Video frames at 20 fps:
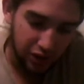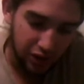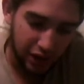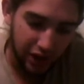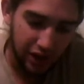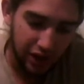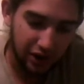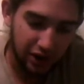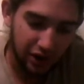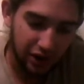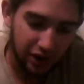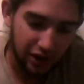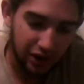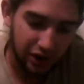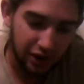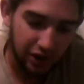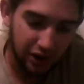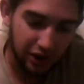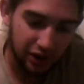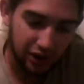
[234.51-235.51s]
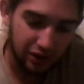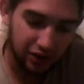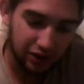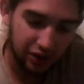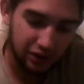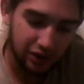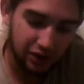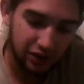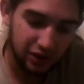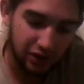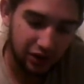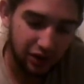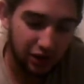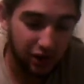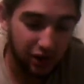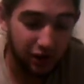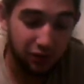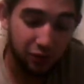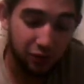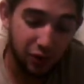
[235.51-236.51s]
And
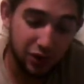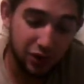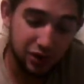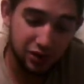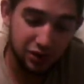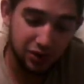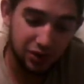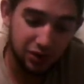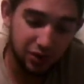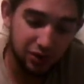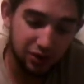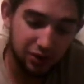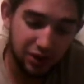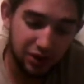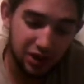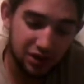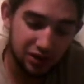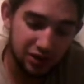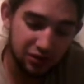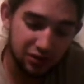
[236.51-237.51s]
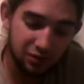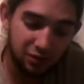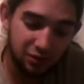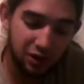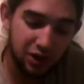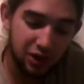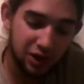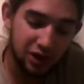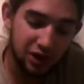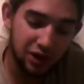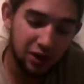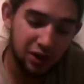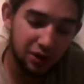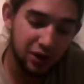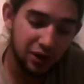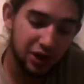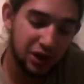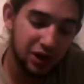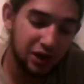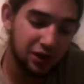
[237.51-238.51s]
if one screw doesn't want to
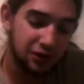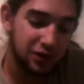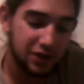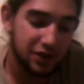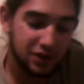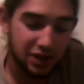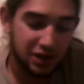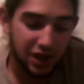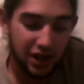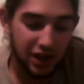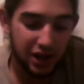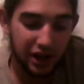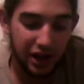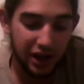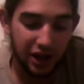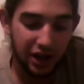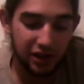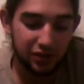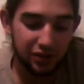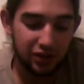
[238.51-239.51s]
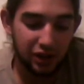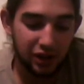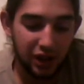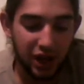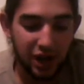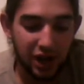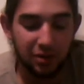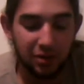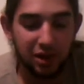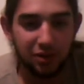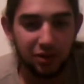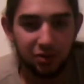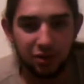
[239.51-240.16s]
go in, if it's kind of out of alignment,